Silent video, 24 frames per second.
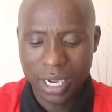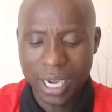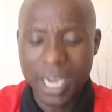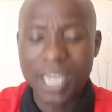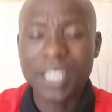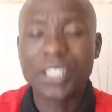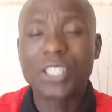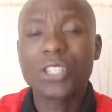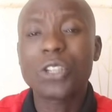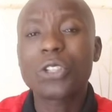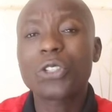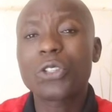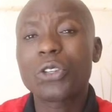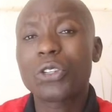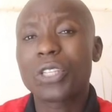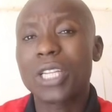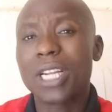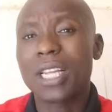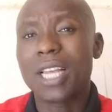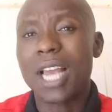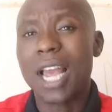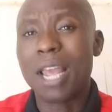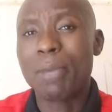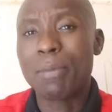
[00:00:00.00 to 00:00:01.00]
And so
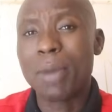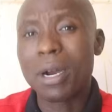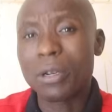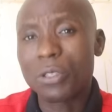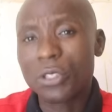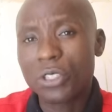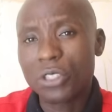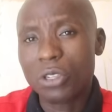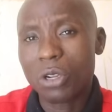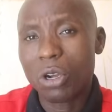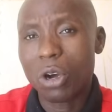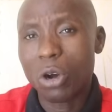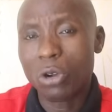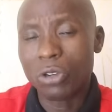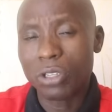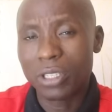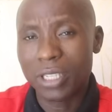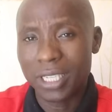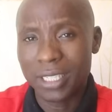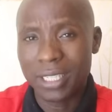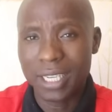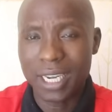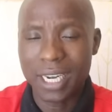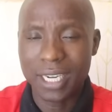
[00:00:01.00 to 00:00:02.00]
today I bounced on
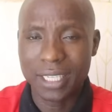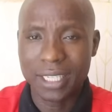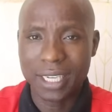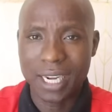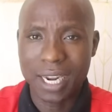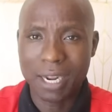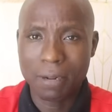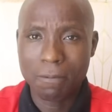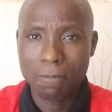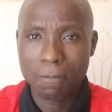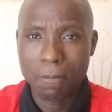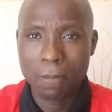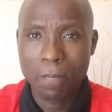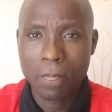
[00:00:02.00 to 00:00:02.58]
this letter,